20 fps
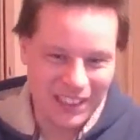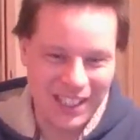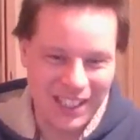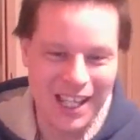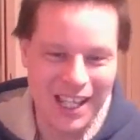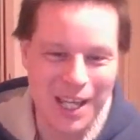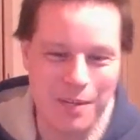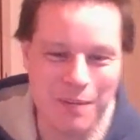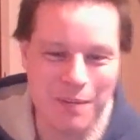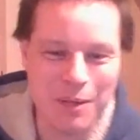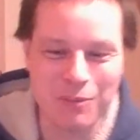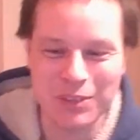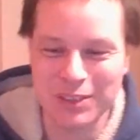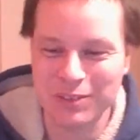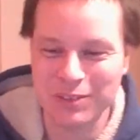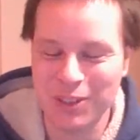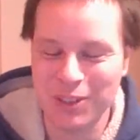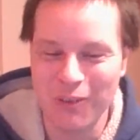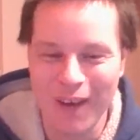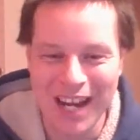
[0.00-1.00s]
It
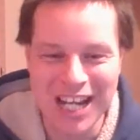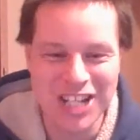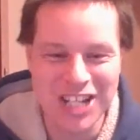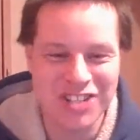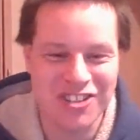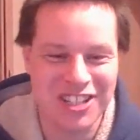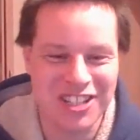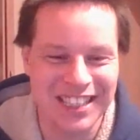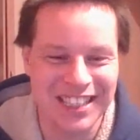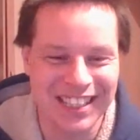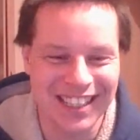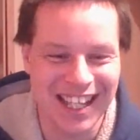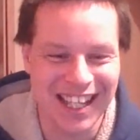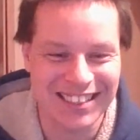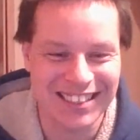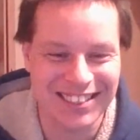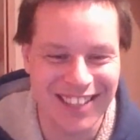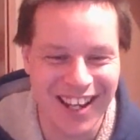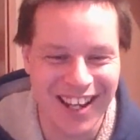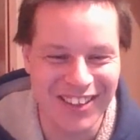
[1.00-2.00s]
was quite interesting,
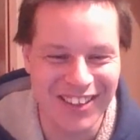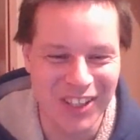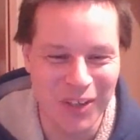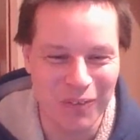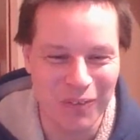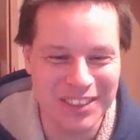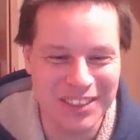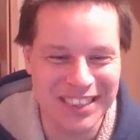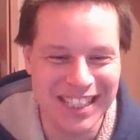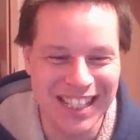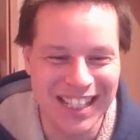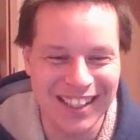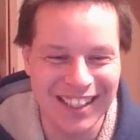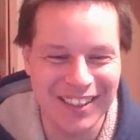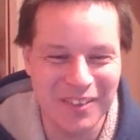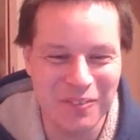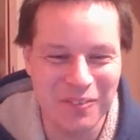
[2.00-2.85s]
that sign though, wasn't it?